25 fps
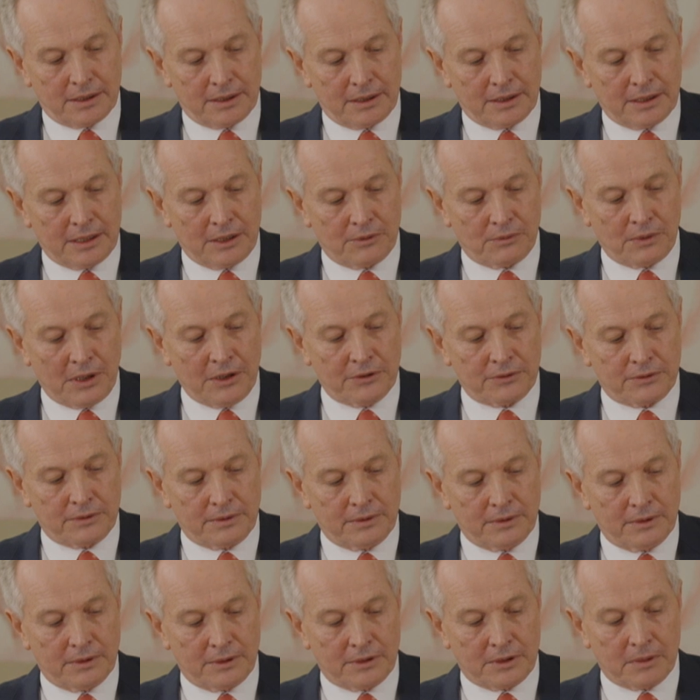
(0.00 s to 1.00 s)
wrote
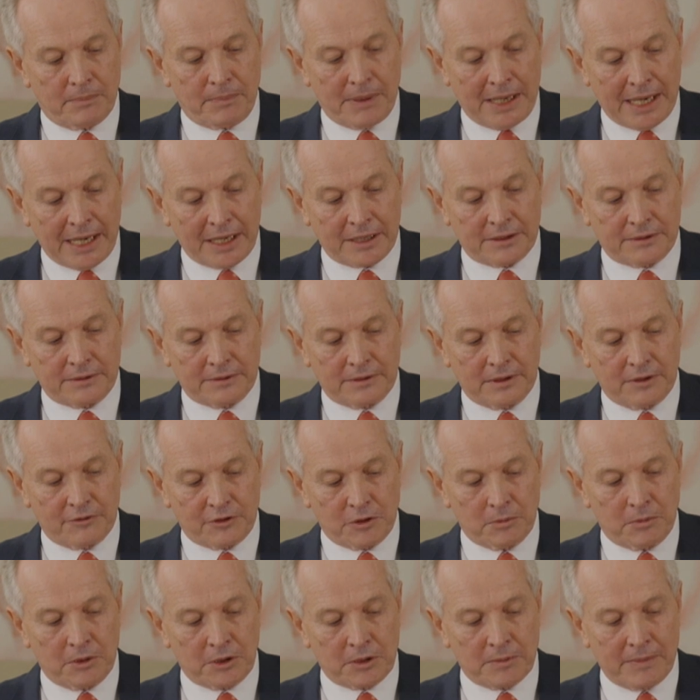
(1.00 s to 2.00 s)
the part of the
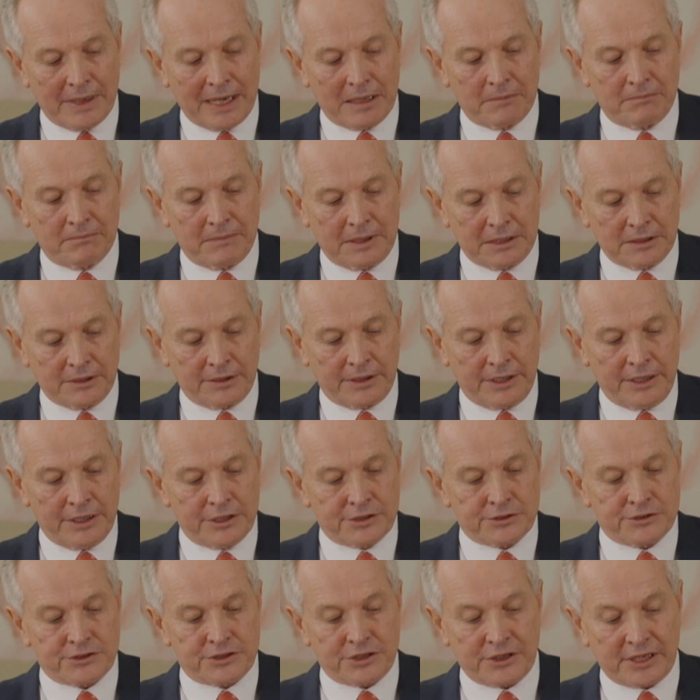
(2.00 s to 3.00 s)
book about
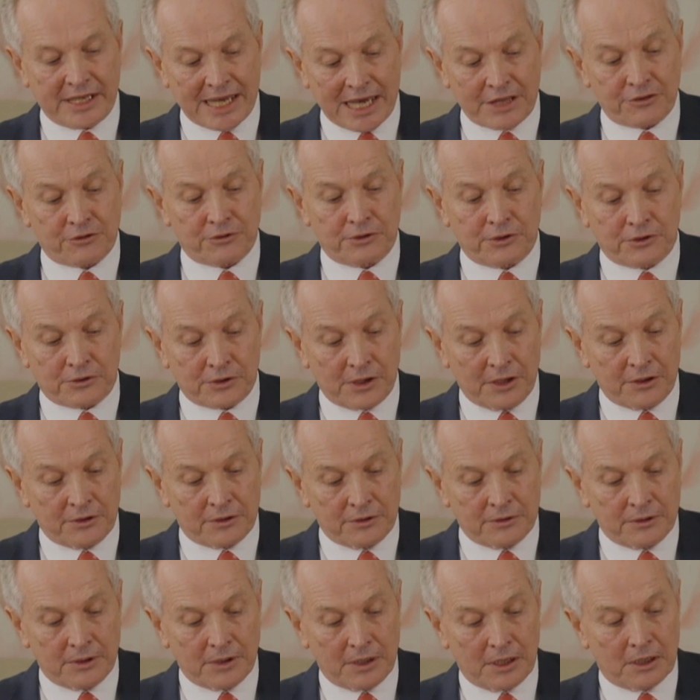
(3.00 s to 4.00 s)
Melanesians, and Catherine
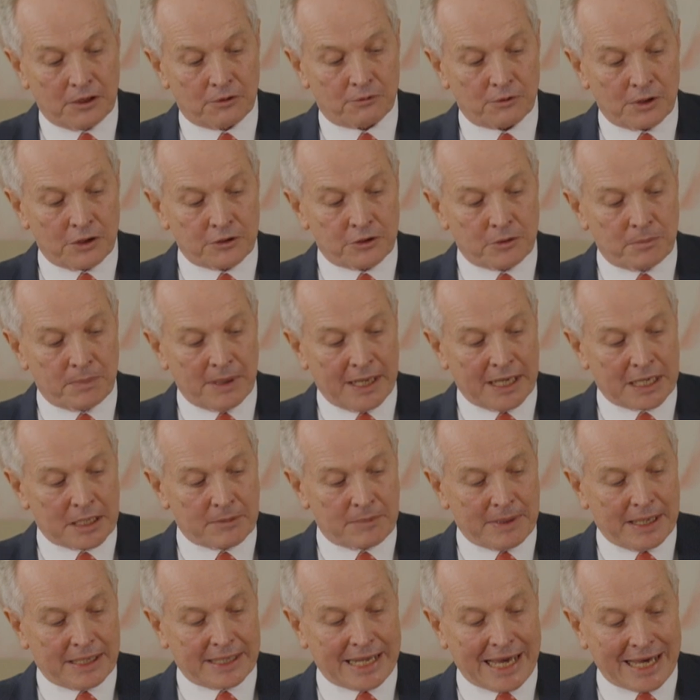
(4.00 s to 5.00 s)
Cronin wrote the part
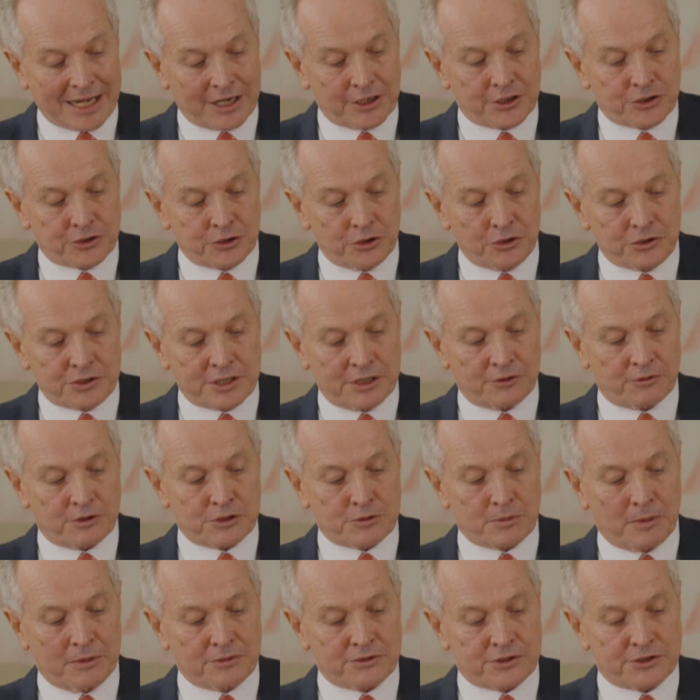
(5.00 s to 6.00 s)
about attitudes and
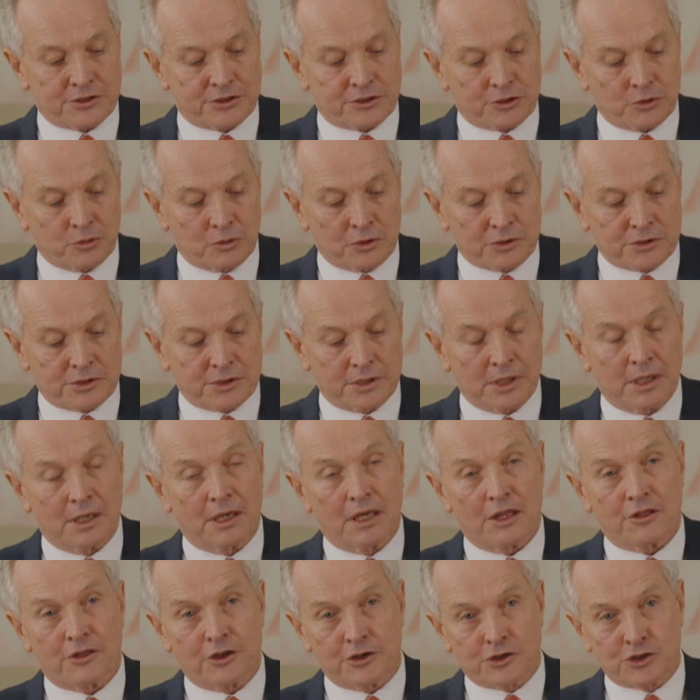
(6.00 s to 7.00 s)
responses towards
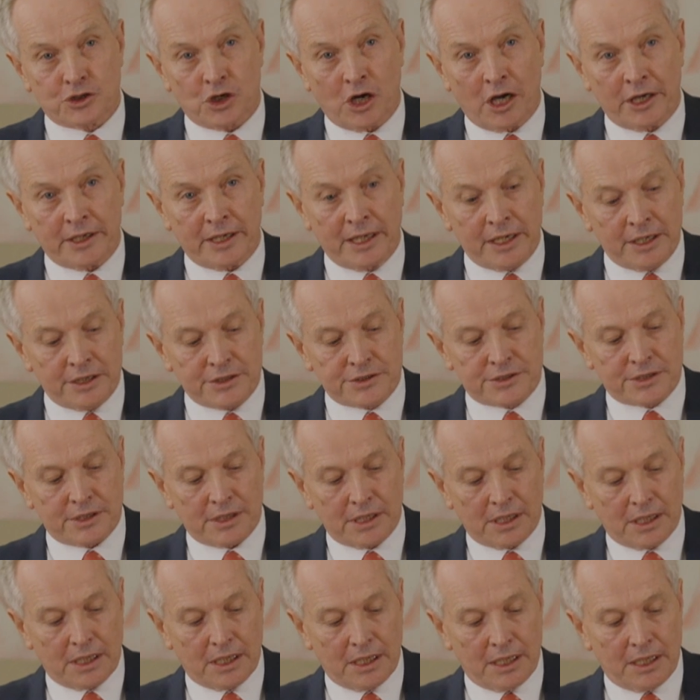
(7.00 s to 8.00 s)
the Chinese
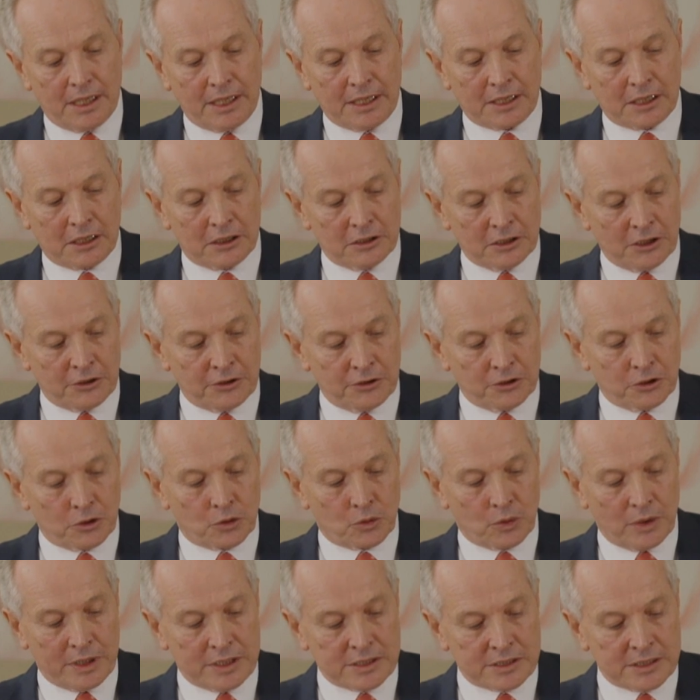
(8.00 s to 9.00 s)
in colonial
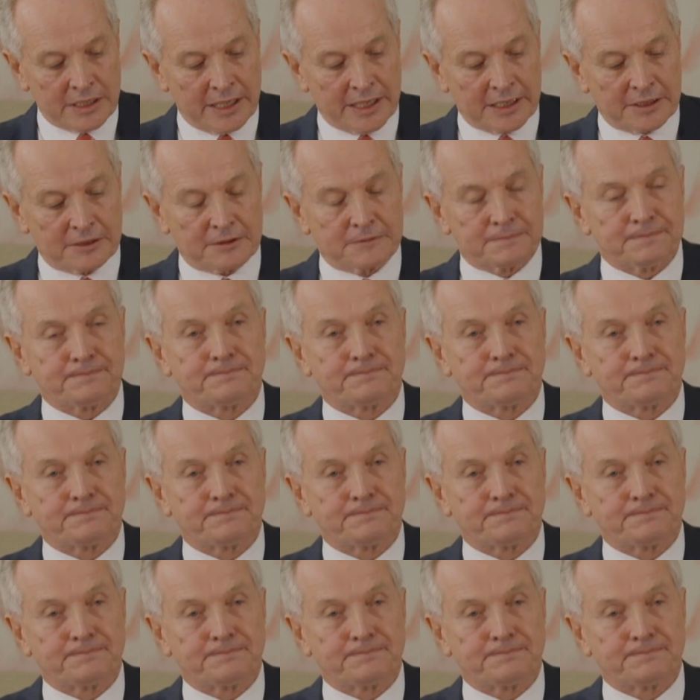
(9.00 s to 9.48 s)
Queensland.